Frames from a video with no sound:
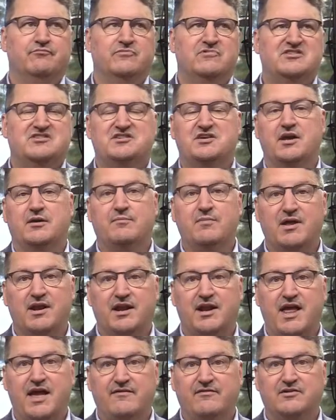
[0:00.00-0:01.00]

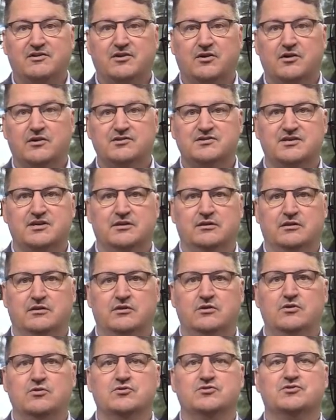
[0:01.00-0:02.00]
segmented avatars that
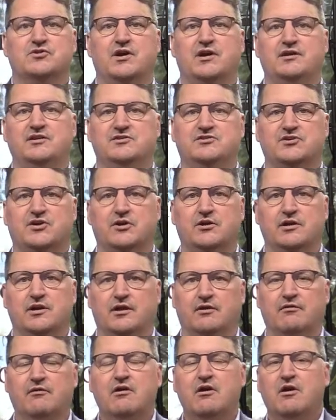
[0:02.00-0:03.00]
you're trying to target.